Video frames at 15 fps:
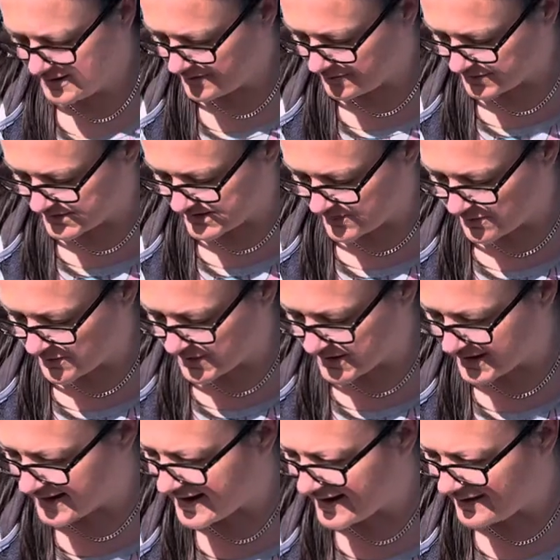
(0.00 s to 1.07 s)
We'll see what we
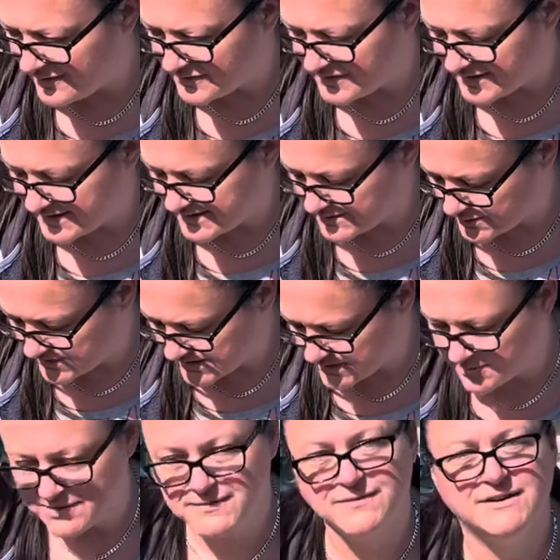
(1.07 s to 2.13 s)
can get out of these. We'll dig
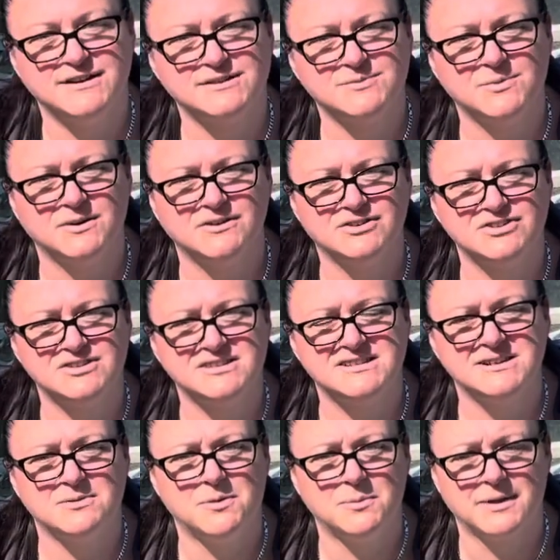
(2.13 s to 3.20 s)
up the first one just to
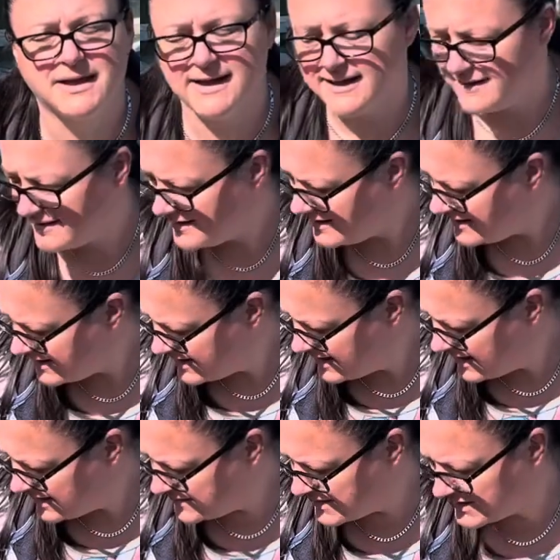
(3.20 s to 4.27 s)
see what we get,
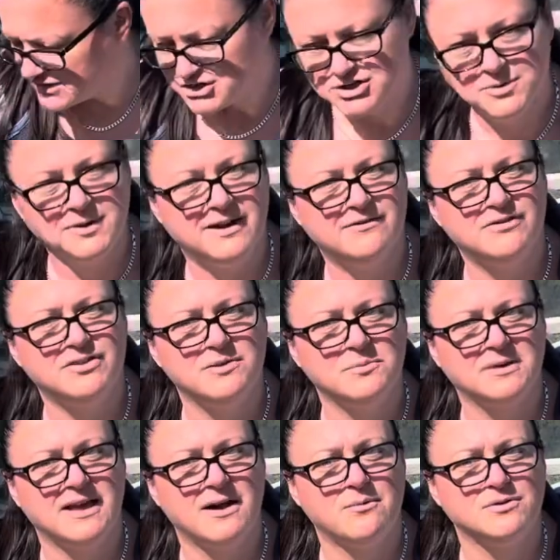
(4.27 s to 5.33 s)
and then I'll show you everything we
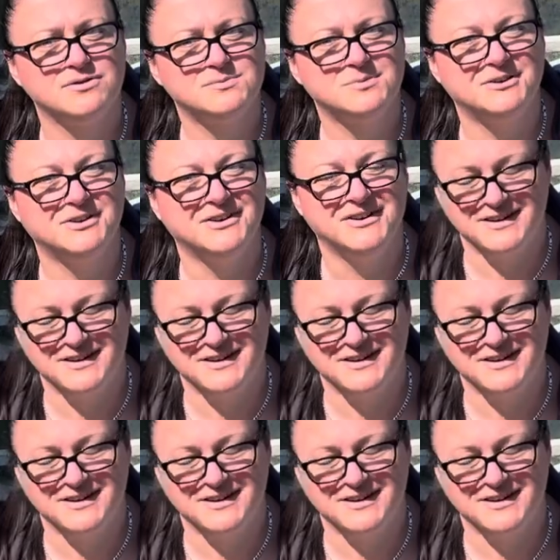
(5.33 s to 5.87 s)
get once we're done.